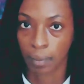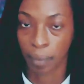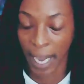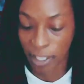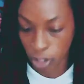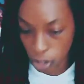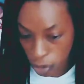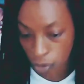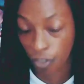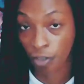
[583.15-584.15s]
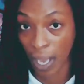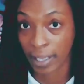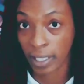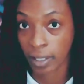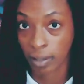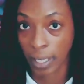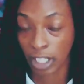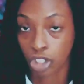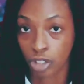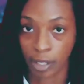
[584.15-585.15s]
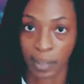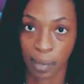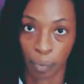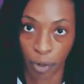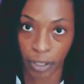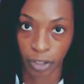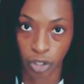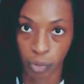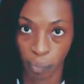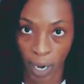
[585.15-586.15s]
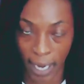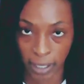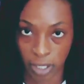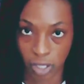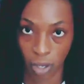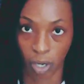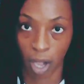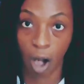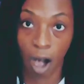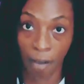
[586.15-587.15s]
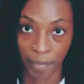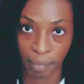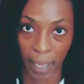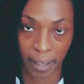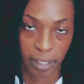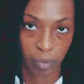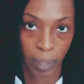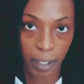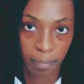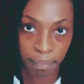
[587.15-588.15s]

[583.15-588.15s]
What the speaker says: But I do find it extremely important to practice yoga off the mat as well.